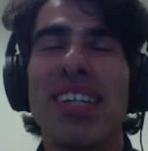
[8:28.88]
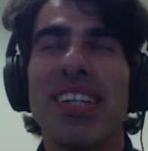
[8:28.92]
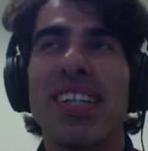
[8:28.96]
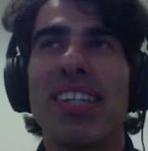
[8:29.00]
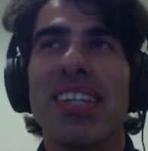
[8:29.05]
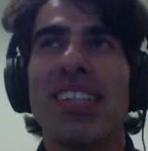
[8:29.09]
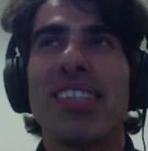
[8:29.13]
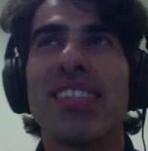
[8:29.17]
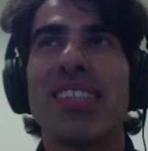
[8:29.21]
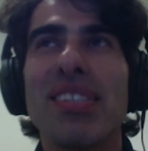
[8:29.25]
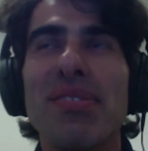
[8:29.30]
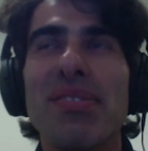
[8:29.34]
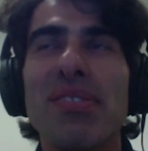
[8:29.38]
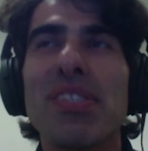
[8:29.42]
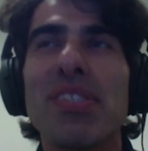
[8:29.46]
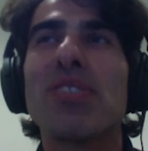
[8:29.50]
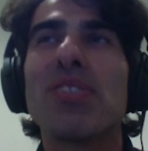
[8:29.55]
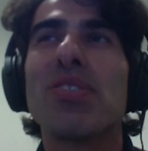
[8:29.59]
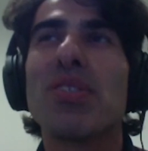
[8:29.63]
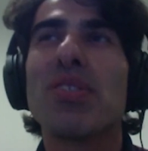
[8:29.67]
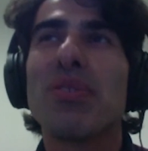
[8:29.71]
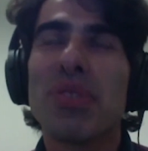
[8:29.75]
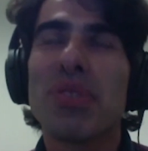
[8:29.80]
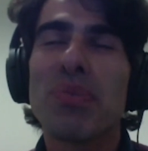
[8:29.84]
civil
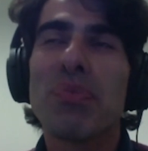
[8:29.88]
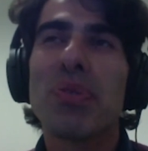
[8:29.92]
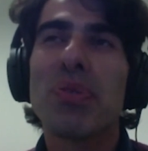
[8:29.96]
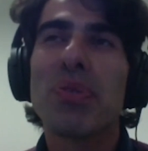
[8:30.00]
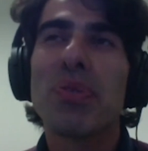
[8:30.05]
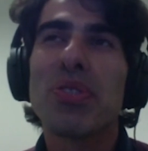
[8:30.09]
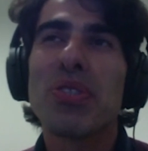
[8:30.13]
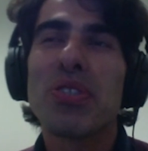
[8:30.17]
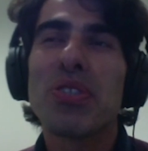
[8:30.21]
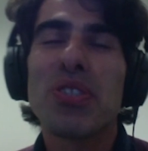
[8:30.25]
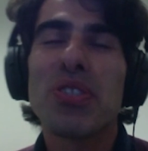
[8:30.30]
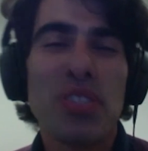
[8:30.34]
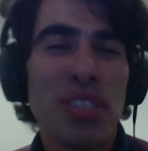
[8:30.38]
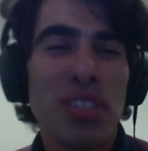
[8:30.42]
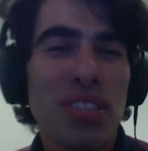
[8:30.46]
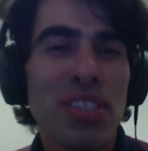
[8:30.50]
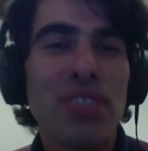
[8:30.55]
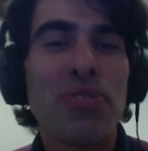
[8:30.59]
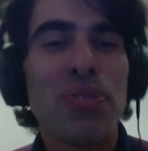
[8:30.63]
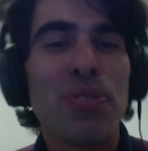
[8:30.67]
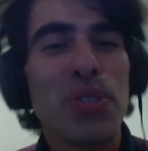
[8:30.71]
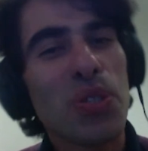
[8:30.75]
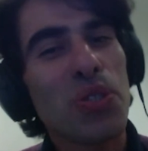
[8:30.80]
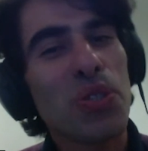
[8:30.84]
service position in
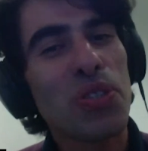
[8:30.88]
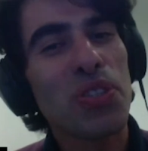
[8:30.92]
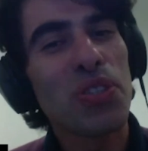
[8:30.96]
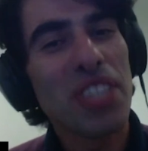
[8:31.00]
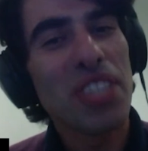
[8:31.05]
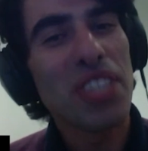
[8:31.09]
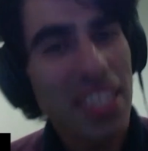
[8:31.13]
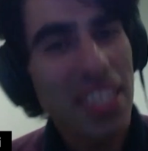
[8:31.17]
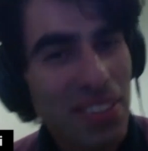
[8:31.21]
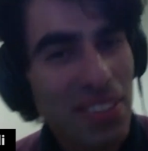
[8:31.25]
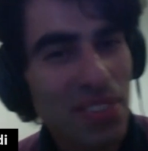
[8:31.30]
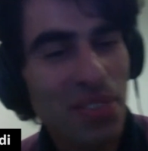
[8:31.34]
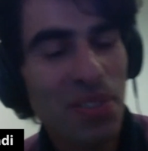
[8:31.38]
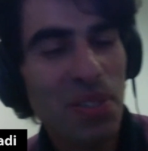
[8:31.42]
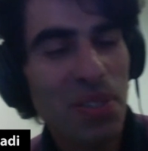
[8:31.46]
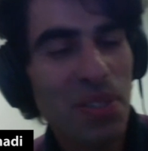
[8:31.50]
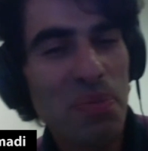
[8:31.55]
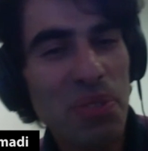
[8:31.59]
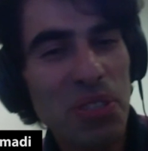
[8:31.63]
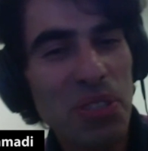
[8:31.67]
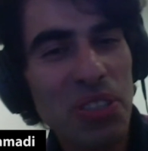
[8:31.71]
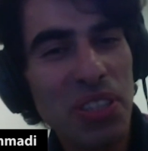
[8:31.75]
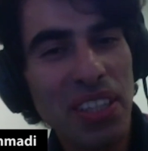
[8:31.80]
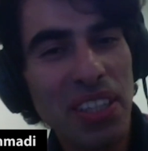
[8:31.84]
diffusion tensor
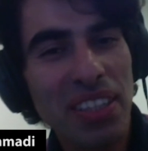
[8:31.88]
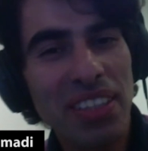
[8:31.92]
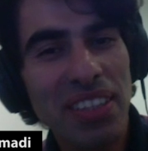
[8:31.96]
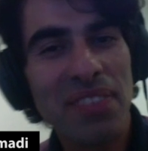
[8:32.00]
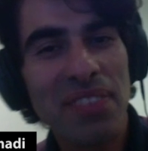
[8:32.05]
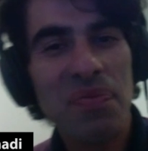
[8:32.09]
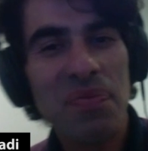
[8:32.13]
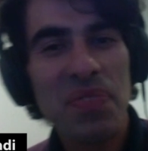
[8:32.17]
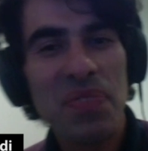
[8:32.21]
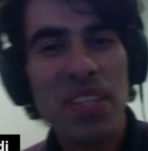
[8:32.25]
imaging.